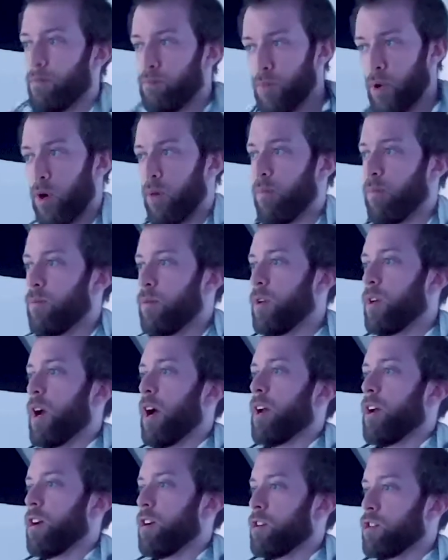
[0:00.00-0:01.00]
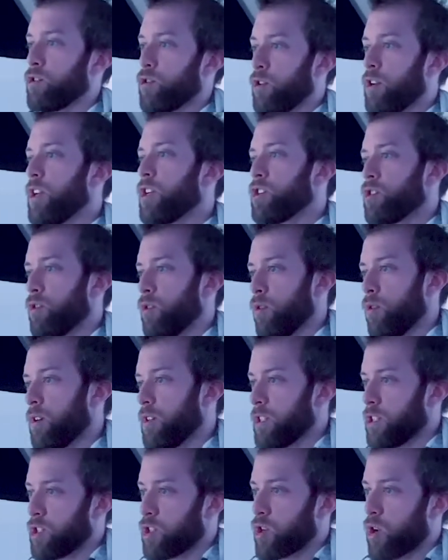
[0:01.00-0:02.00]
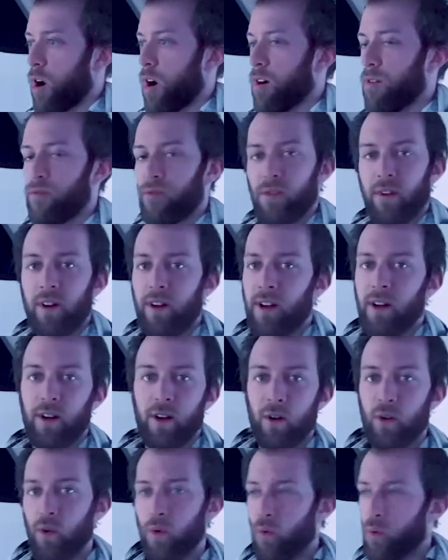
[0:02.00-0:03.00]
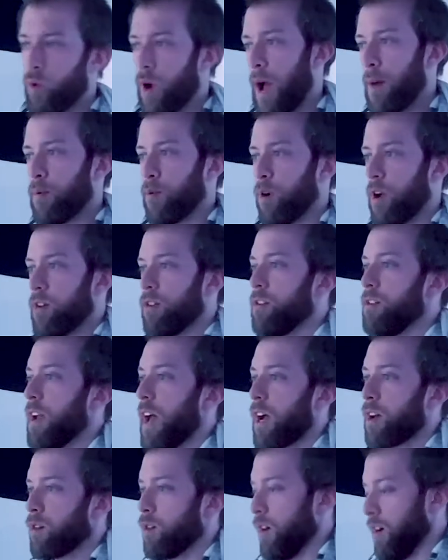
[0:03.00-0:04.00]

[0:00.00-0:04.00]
Boom, you got your traditional scarf wrap around your neck